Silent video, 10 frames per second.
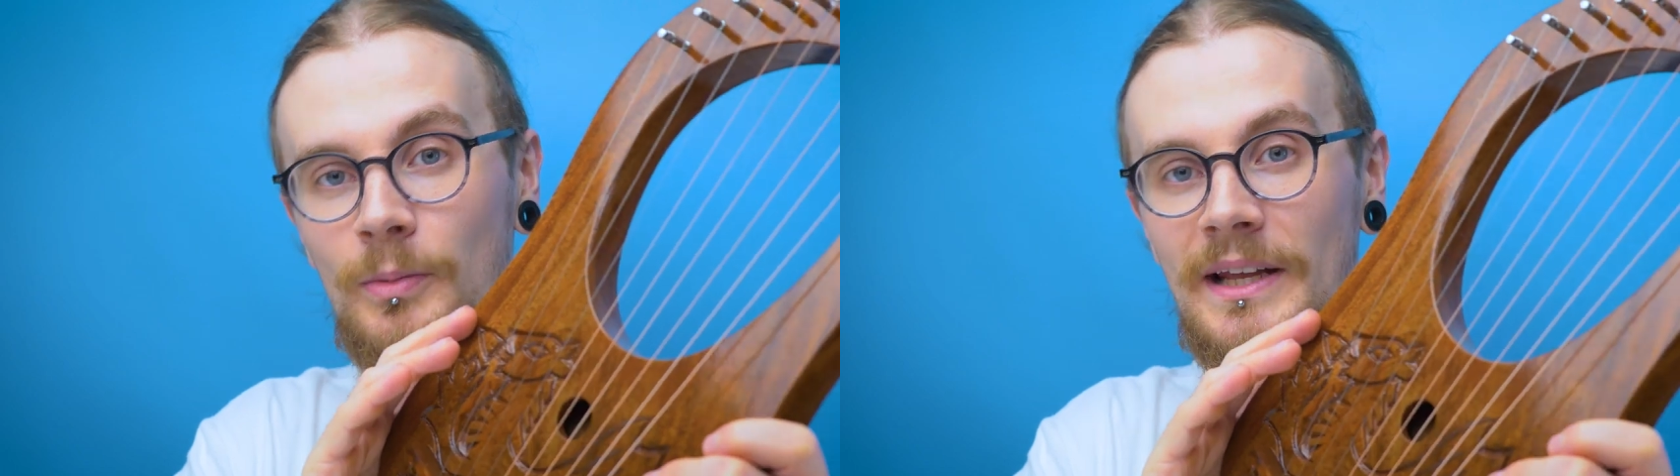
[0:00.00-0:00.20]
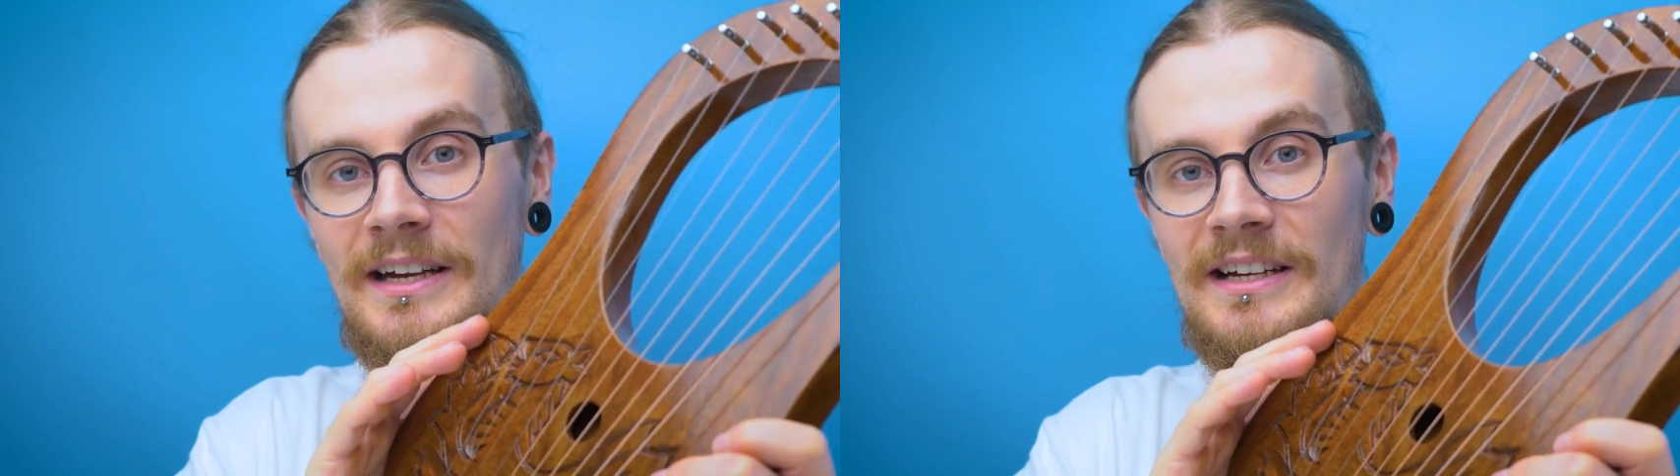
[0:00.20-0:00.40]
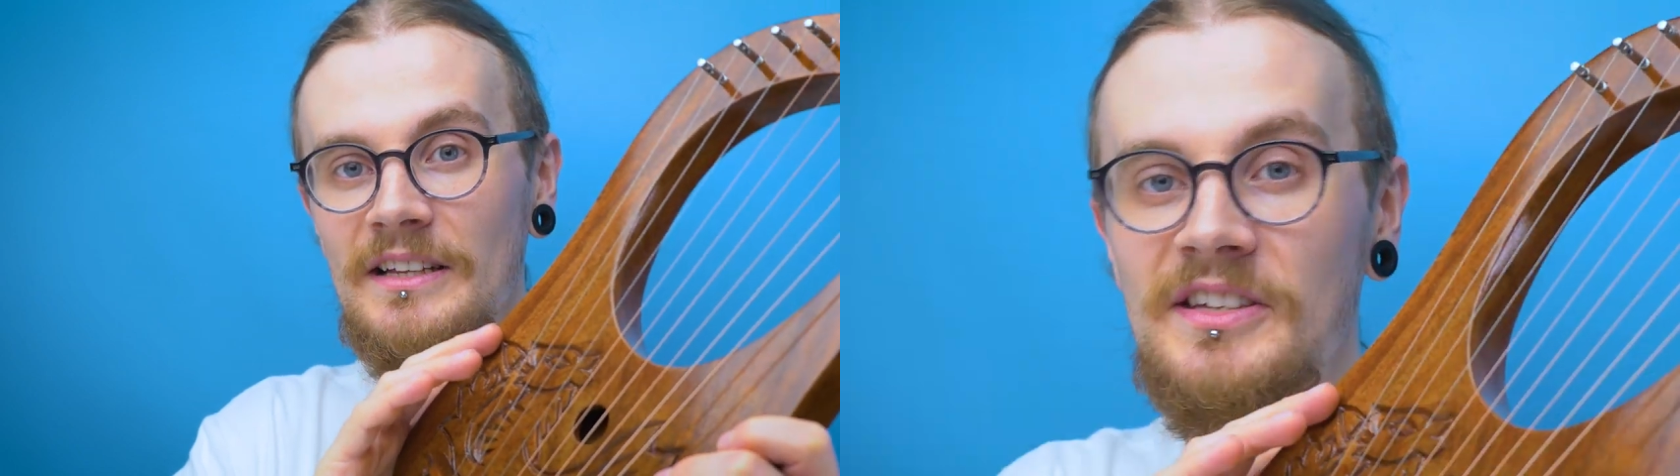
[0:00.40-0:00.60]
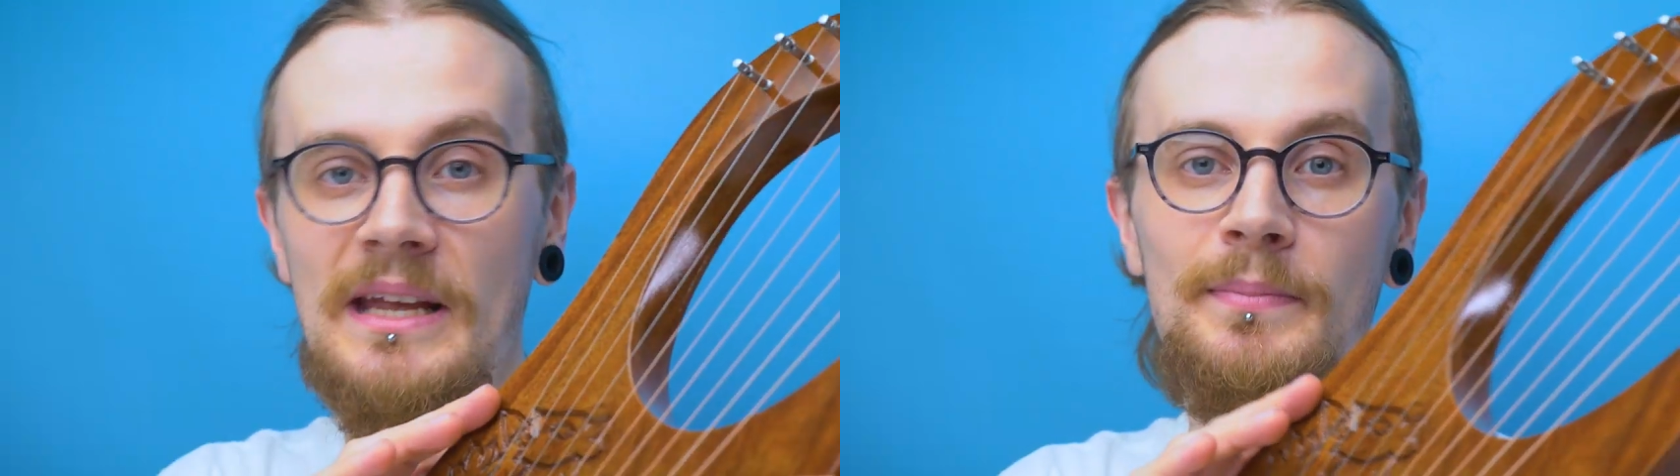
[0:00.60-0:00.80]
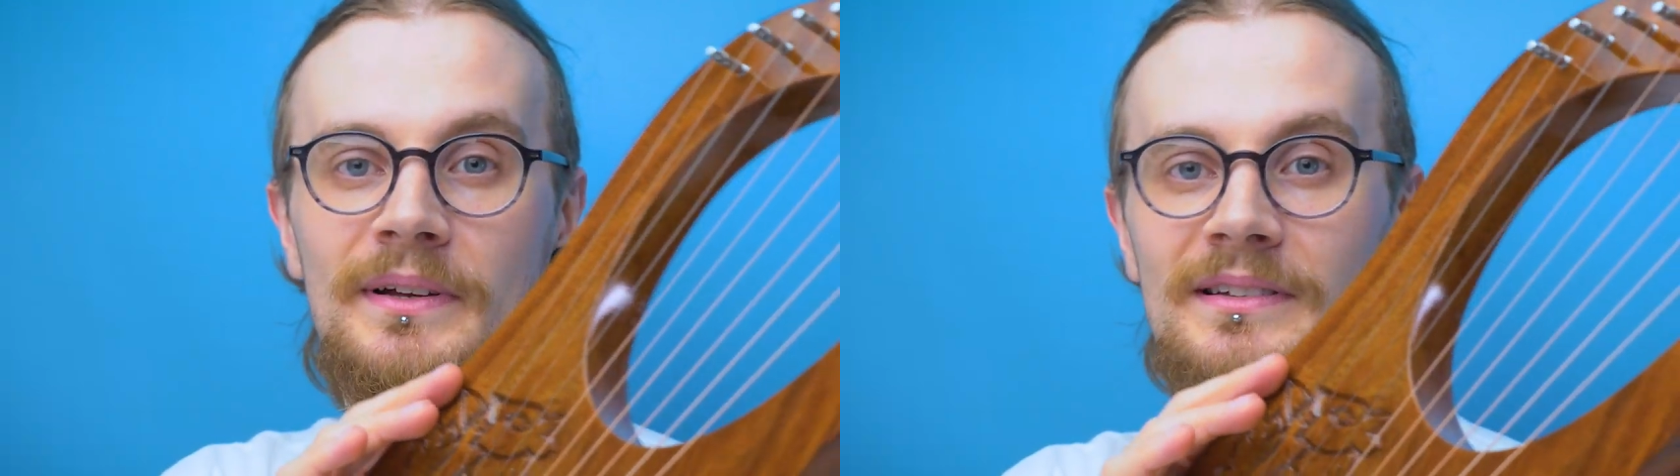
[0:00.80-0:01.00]
probably
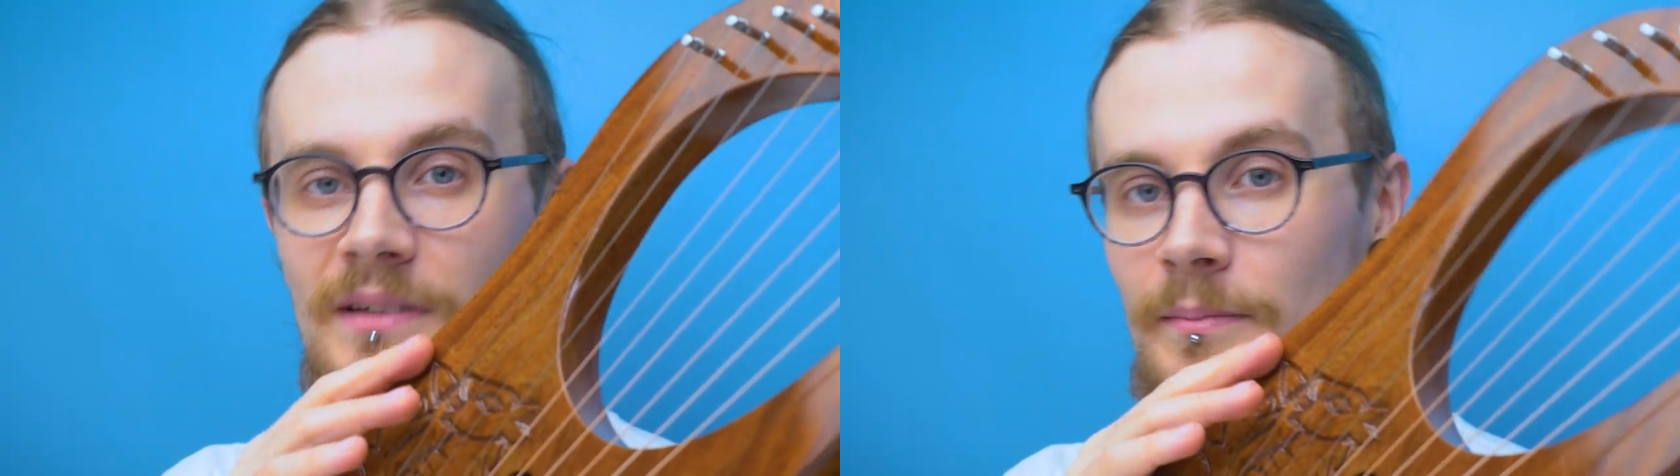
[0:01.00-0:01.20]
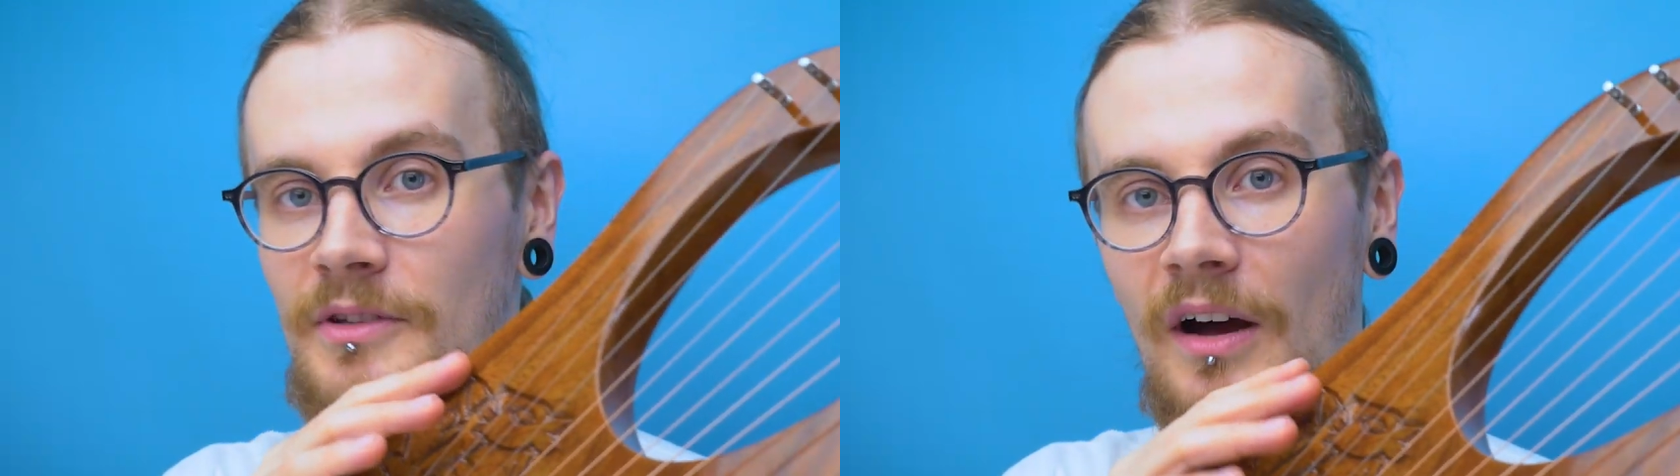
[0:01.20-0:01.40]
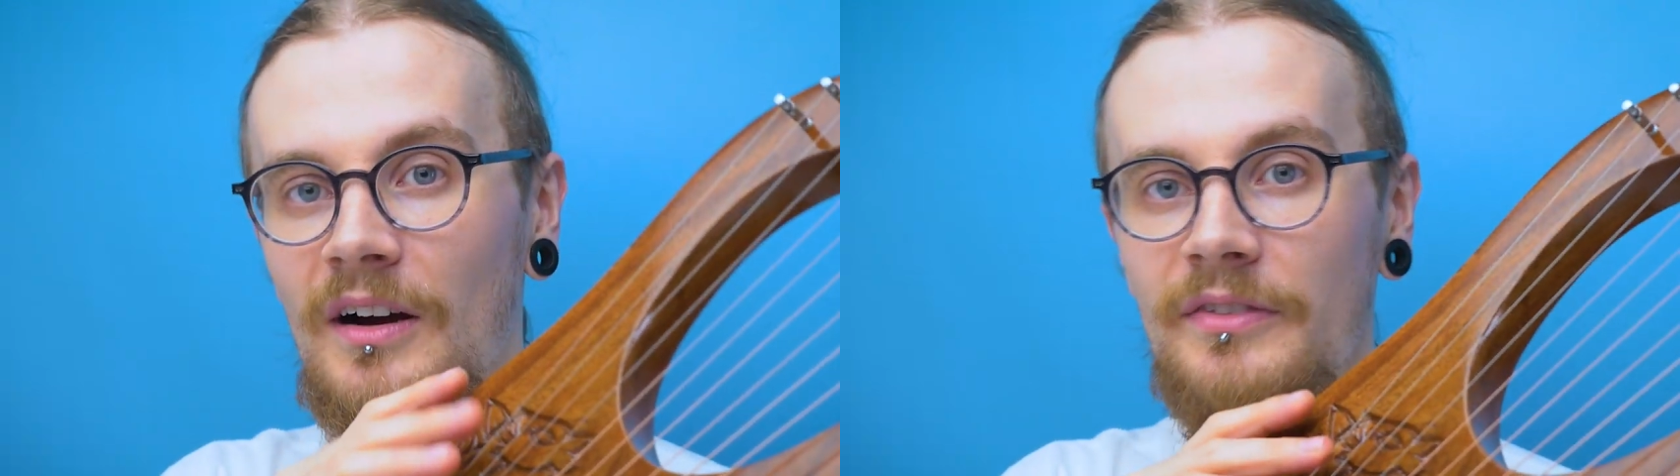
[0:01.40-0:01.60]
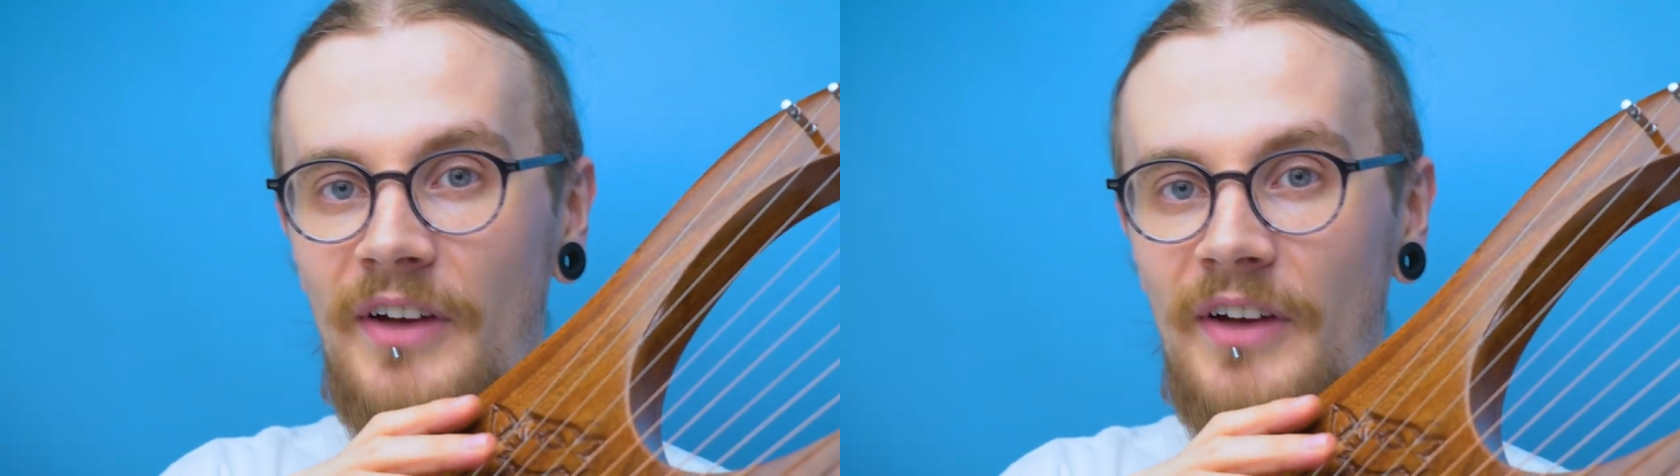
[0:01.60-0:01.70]
deep in some dark